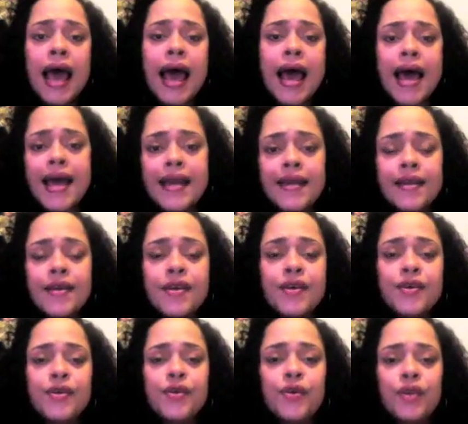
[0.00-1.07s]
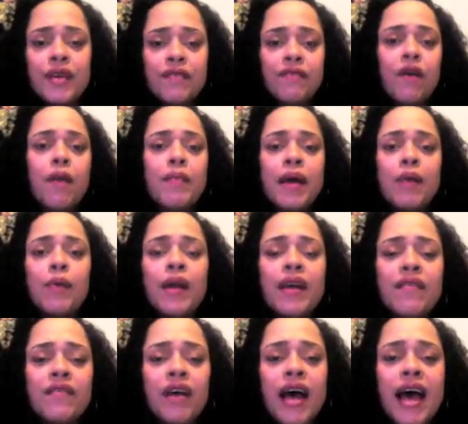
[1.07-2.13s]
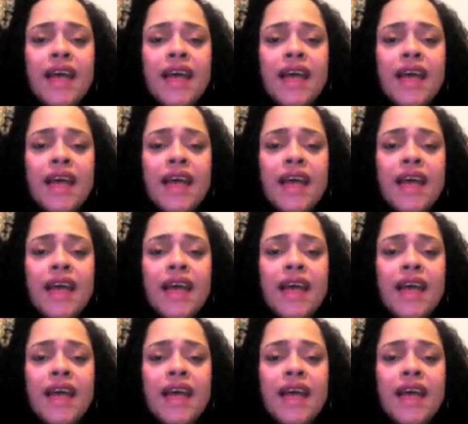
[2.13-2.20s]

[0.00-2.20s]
and they farm land, whatever.